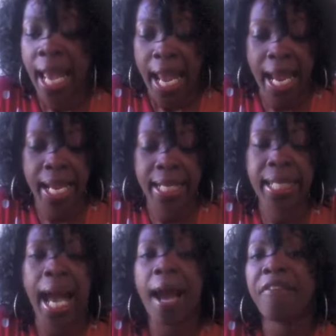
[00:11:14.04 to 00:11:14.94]
and
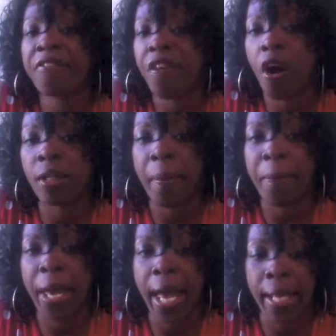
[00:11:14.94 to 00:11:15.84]
I've fallen
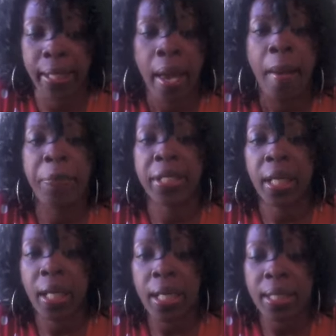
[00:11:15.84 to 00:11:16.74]
back
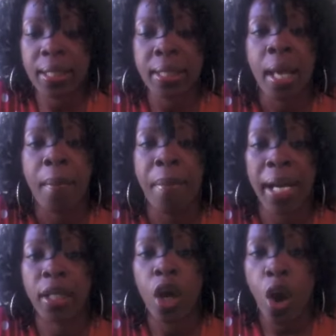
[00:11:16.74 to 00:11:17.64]
because my
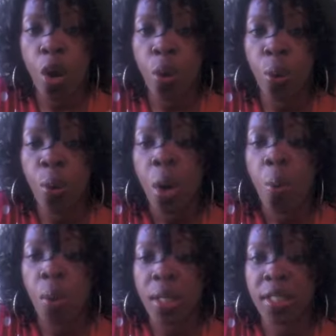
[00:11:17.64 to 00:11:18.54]
goal
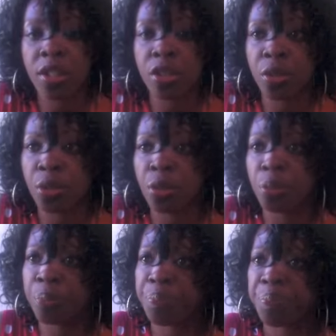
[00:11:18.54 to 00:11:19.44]
was
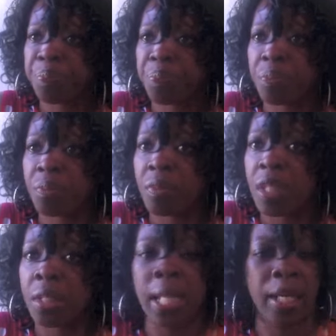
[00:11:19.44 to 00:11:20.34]
to
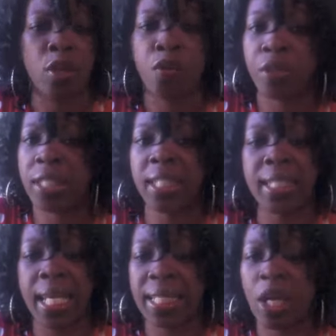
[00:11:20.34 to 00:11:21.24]
go for 10
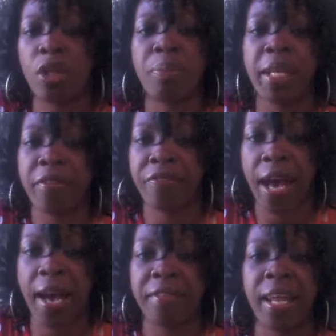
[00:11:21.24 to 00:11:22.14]
days. I only made it
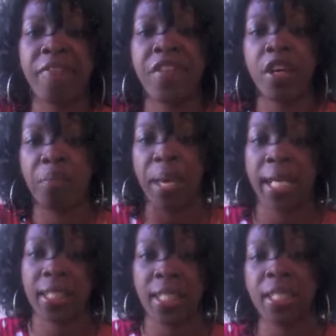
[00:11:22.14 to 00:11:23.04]
5, and I fell back
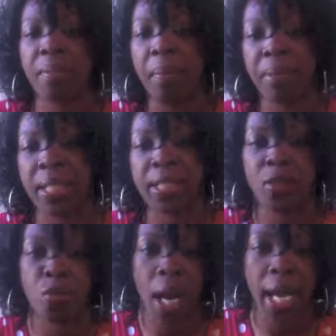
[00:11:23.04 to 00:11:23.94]
to eating my beans and
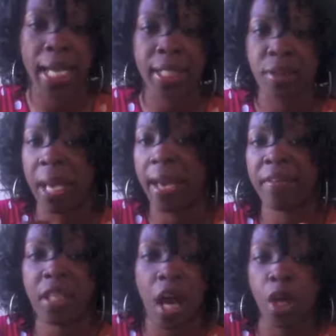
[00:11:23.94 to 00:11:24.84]
rice and my
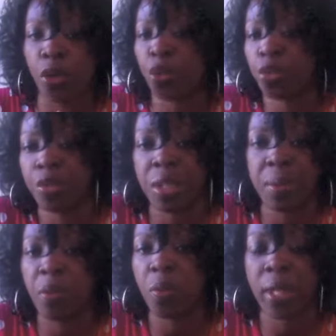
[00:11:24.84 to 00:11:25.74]
avocado cream
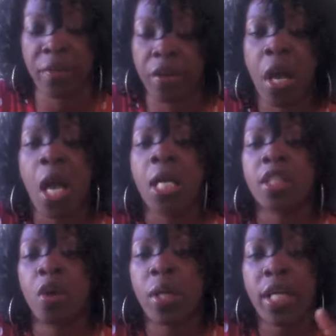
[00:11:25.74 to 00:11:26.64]
or whatever.
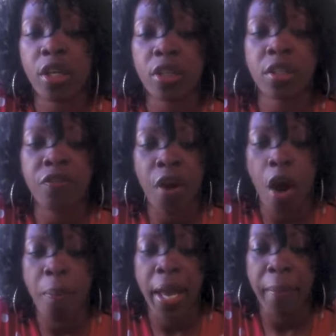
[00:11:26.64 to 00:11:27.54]
So here's the
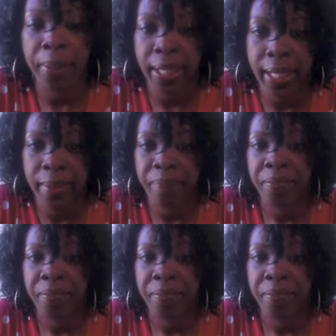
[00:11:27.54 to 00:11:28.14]
fallback plan.